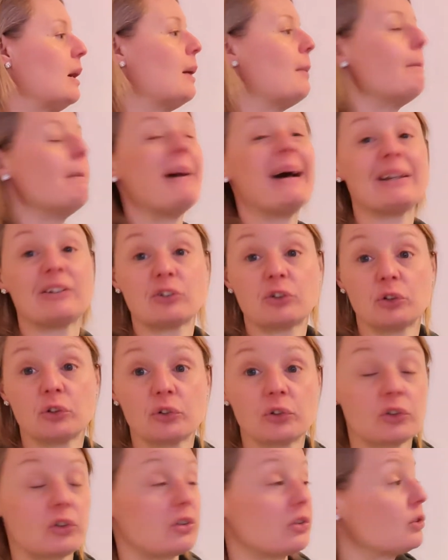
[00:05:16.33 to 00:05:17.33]
Matt got
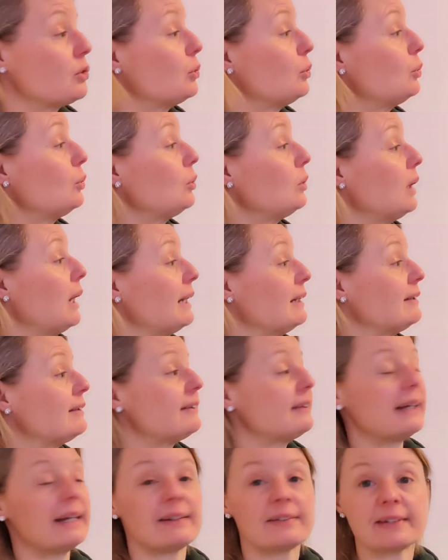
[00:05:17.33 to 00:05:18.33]
to school and
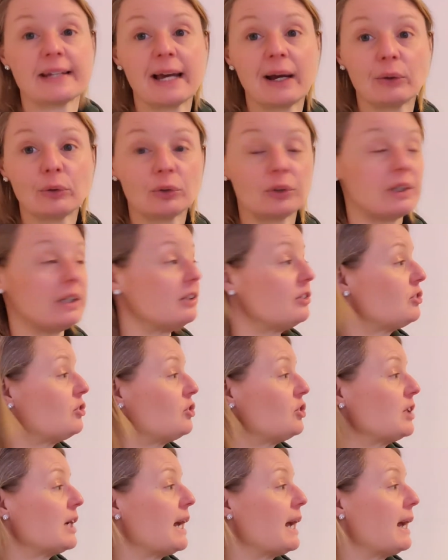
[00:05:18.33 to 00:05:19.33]
sat down on his
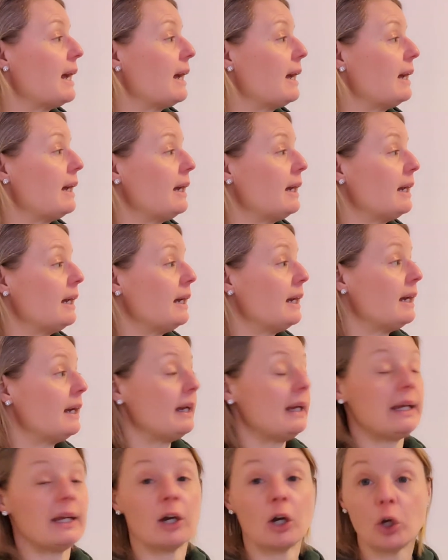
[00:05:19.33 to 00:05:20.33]
chair.
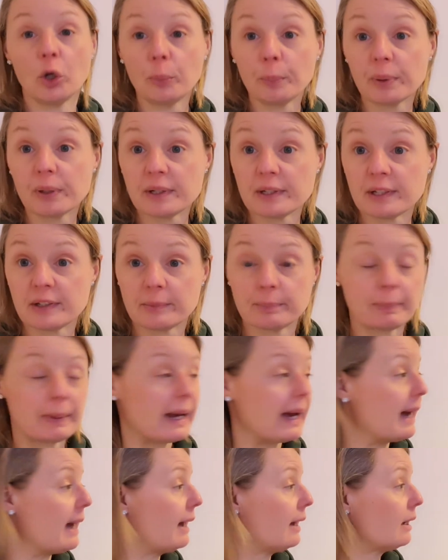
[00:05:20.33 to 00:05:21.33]
He opened his
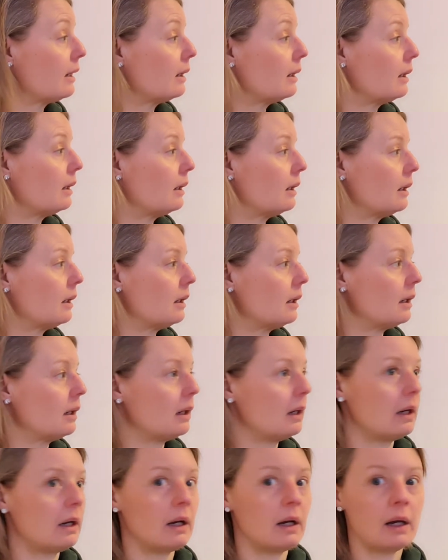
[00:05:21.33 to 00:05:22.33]
bag
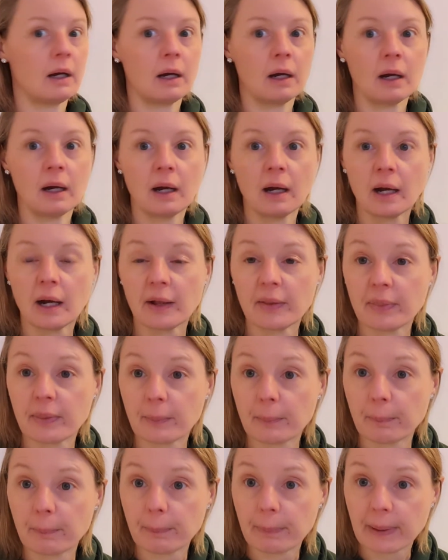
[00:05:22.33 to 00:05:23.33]
and the
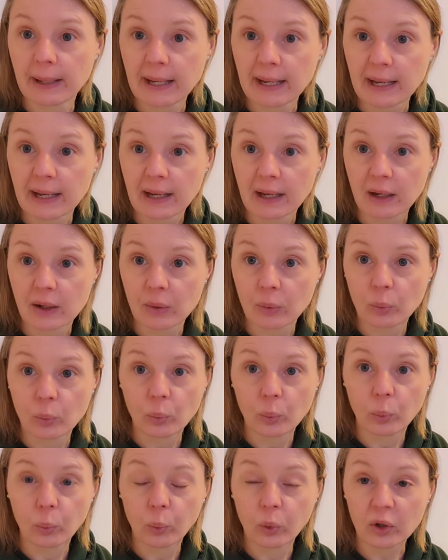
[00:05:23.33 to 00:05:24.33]
bear
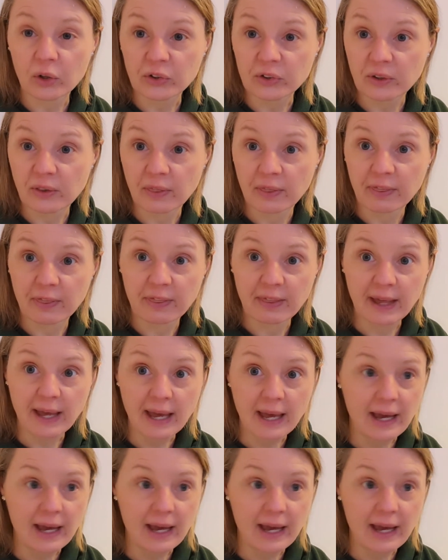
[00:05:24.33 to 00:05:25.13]
wasn't there.